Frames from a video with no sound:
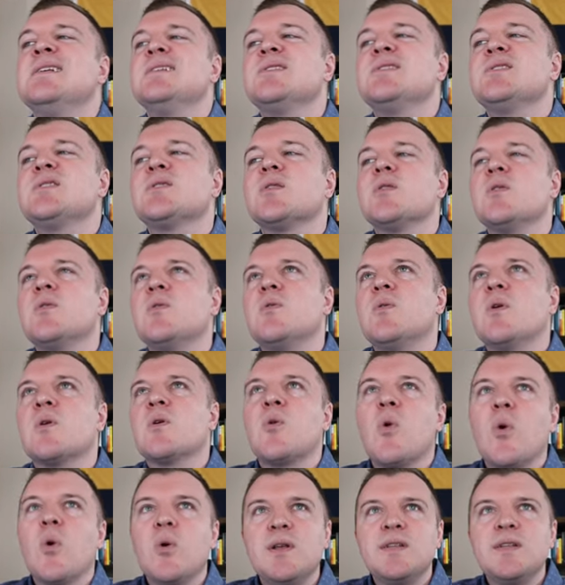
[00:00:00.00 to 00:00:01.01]
So
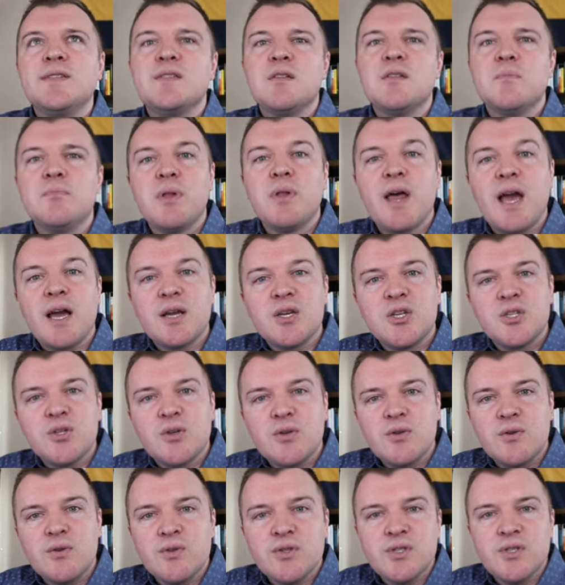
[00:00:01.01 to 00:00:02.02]
according to the
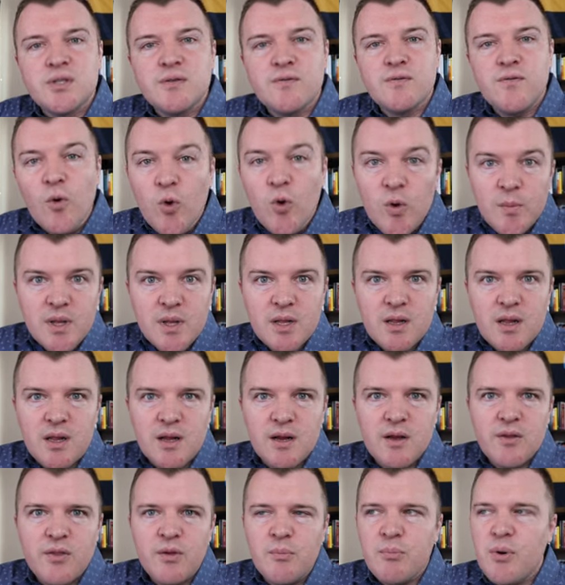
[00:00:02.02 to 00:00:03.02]
Black-Scholes
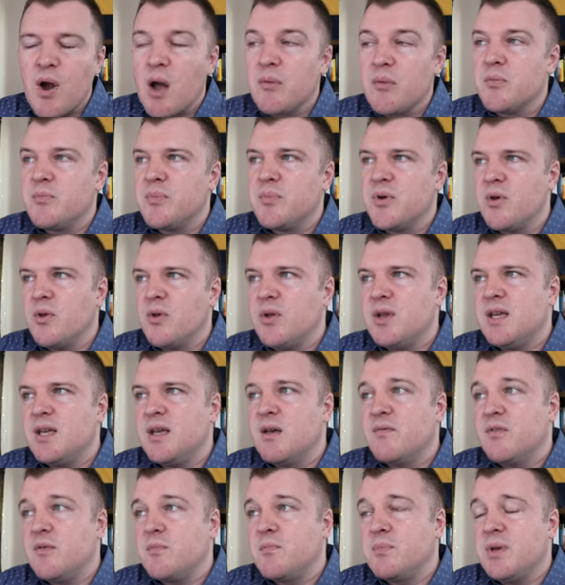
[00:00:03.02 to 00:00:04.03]
formula, the probability
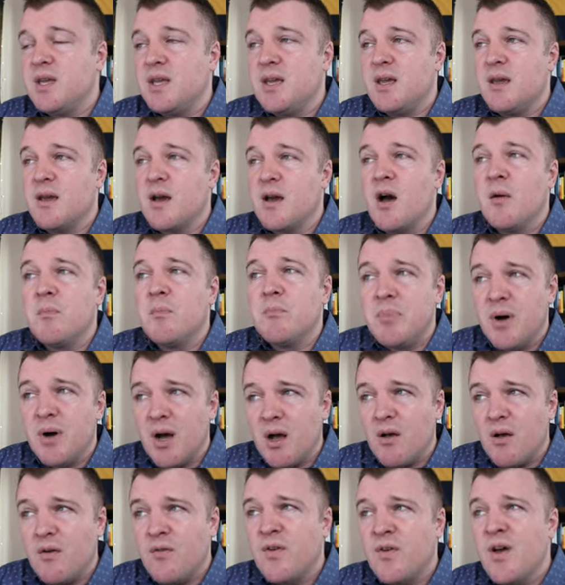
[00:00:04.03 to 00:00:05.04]
of it being
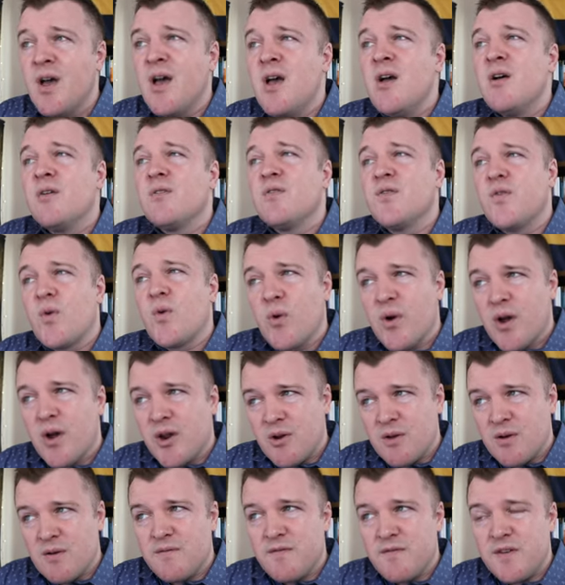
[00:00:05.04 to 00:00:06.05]
above
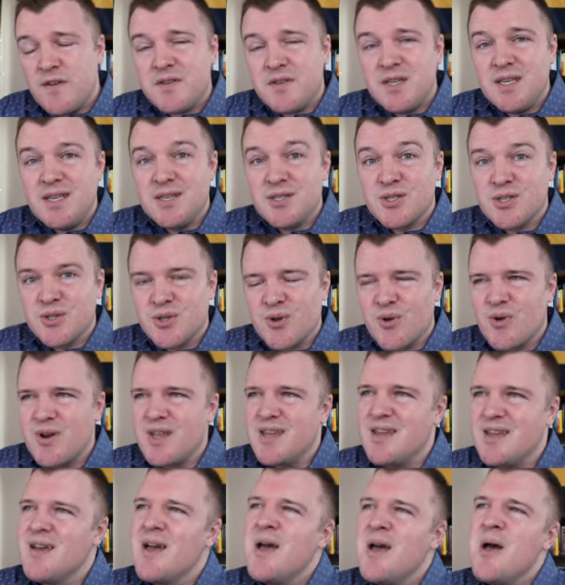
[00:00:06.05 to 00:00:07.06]
450 is
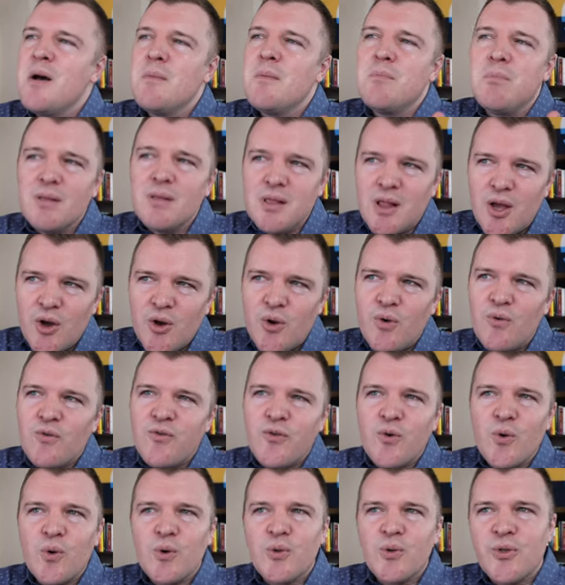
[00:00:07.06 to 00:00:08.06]
30, below
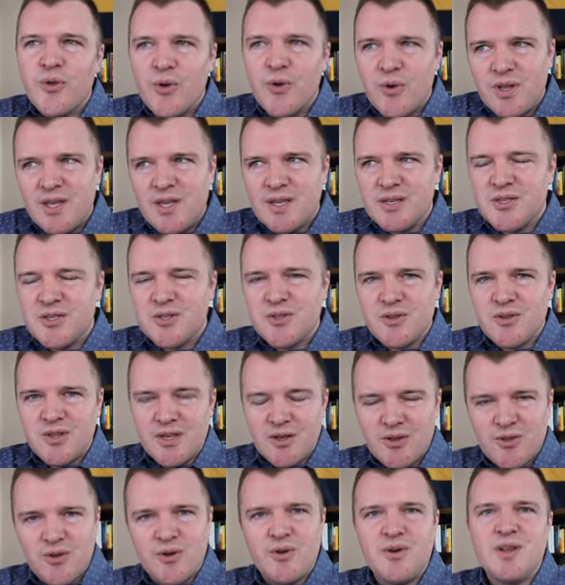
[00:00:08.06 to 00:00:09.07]
430 is
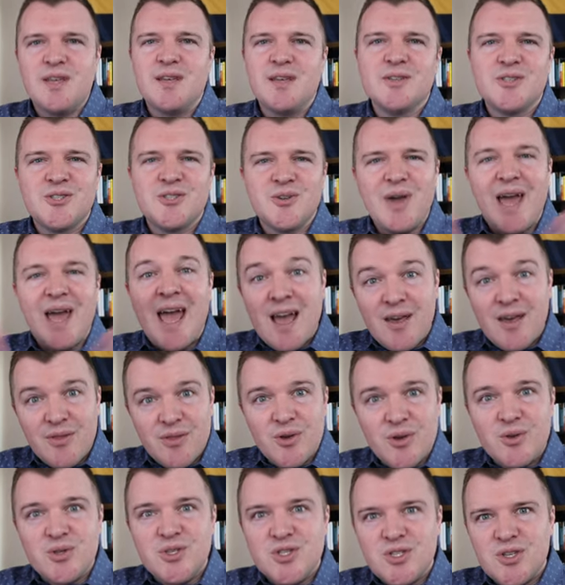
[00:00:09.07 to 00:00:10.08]
30. So add
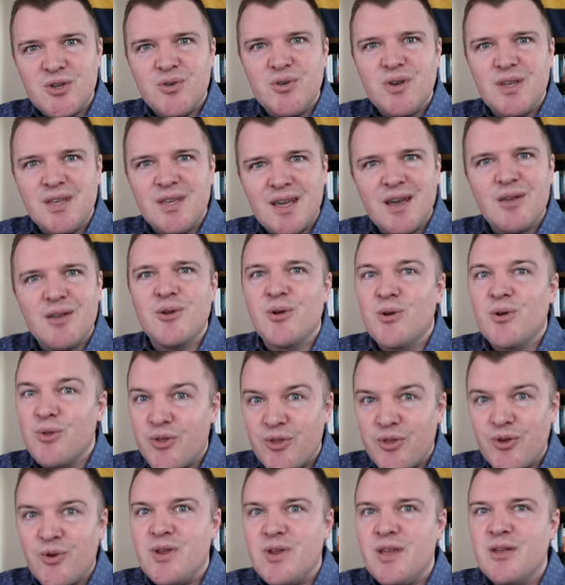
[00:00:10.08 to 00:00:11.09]
those two together,
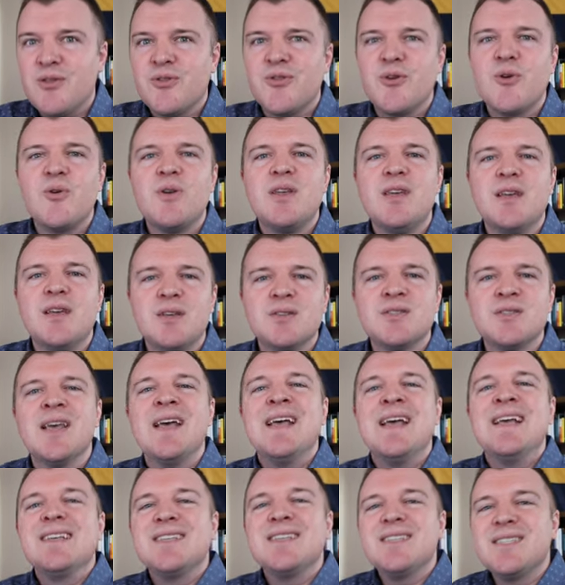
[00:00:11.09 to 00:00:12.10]
30 and 30 is
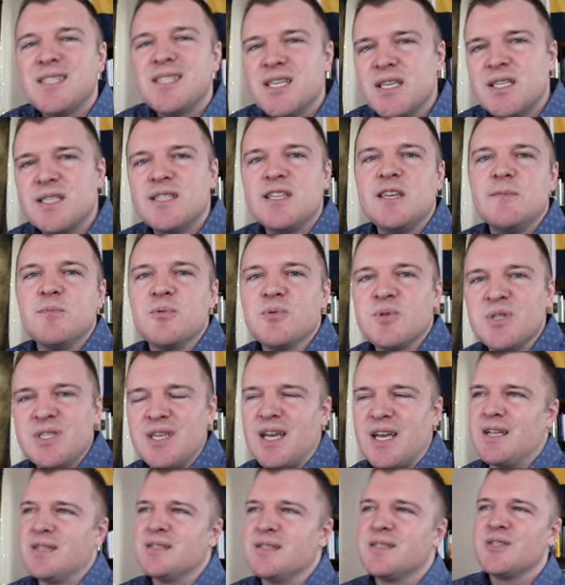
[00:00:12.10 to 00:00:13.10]

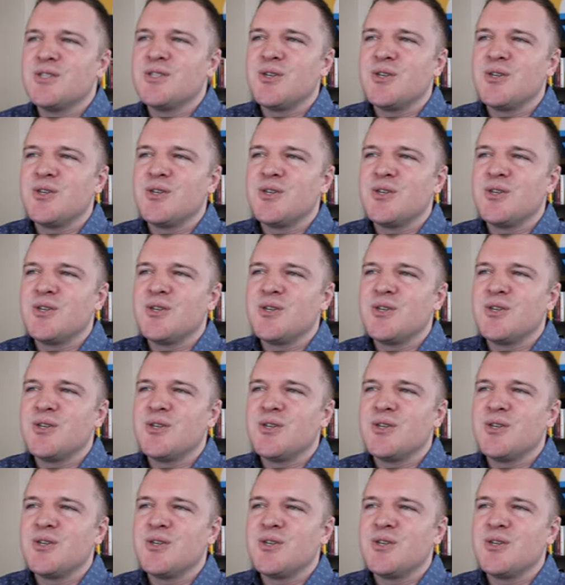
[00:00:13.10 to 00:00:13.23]
60%.